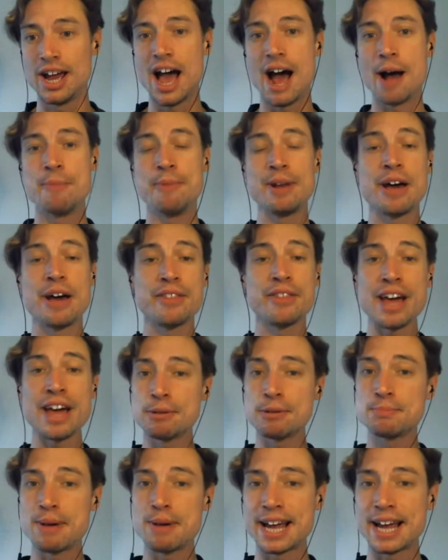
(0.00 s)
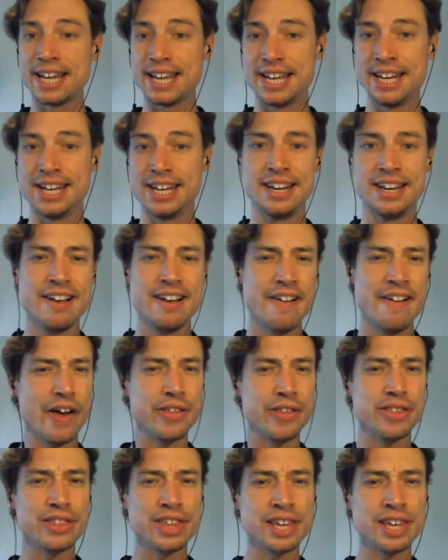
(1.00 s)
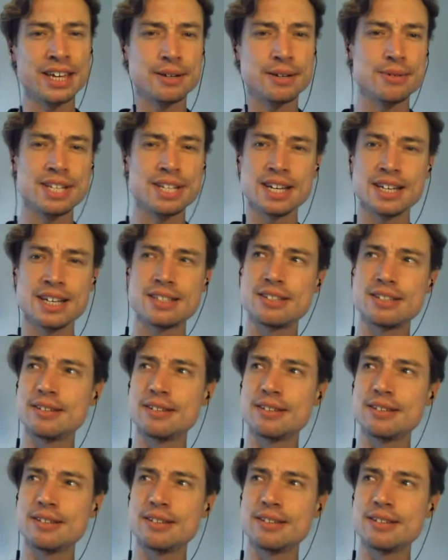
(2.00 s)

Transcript: Now, that was back in, I think, was it